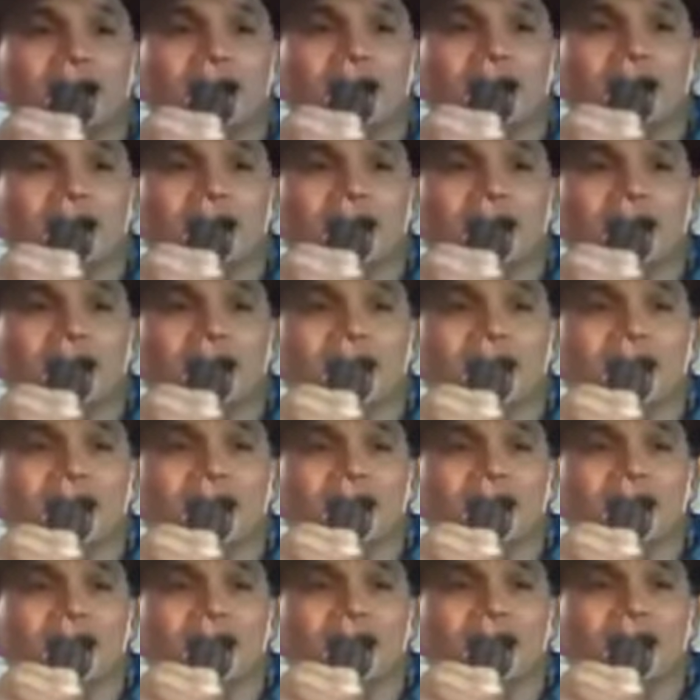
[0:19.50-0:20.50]

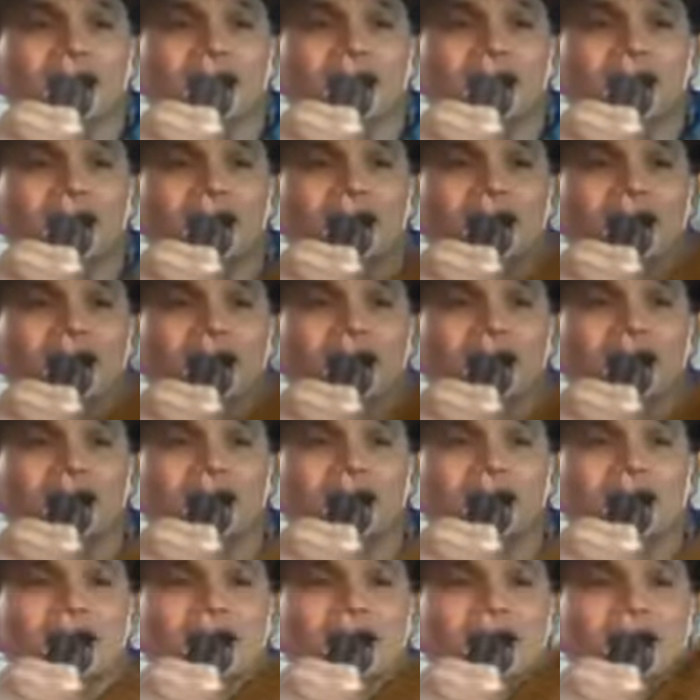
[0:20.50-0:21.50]

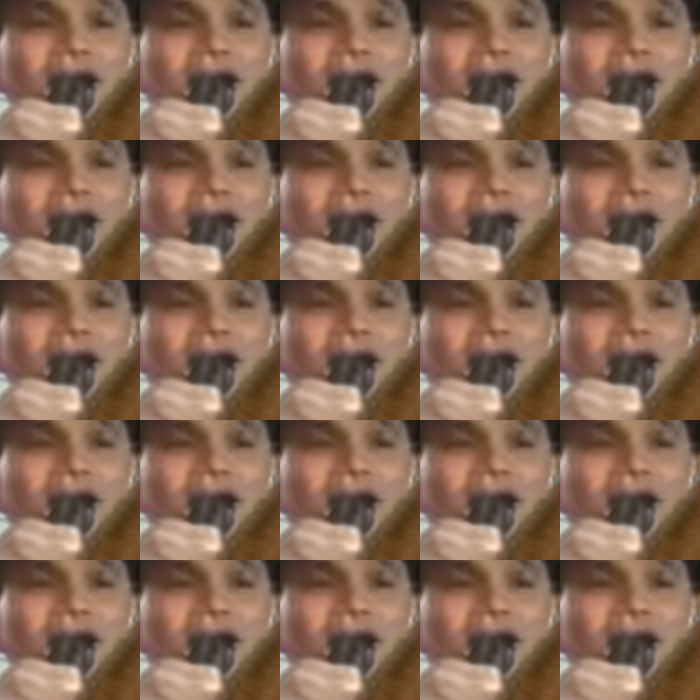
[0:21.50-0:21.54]
(silence)